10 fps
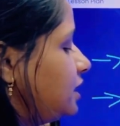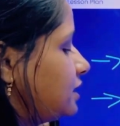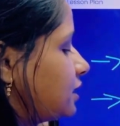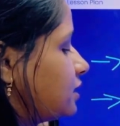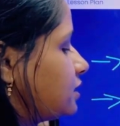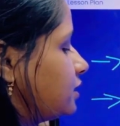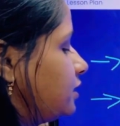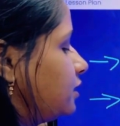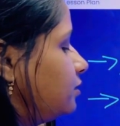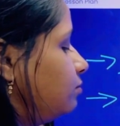is
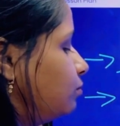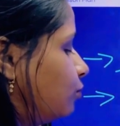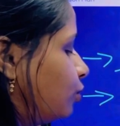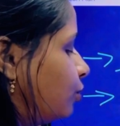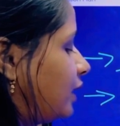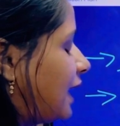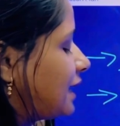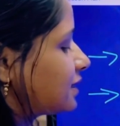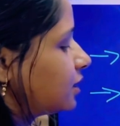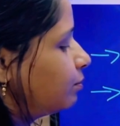considered more
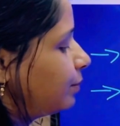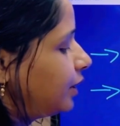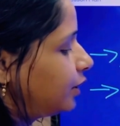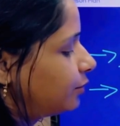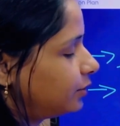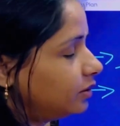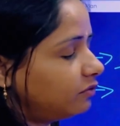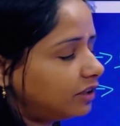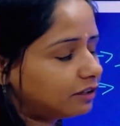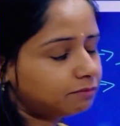as compared to the
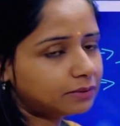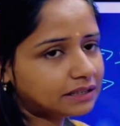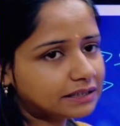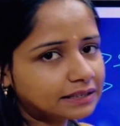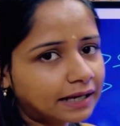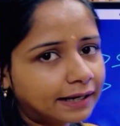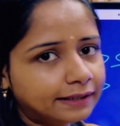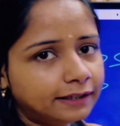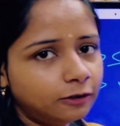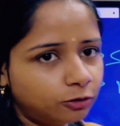VF pages and
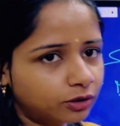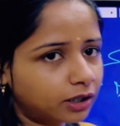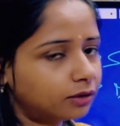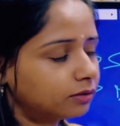the Aura.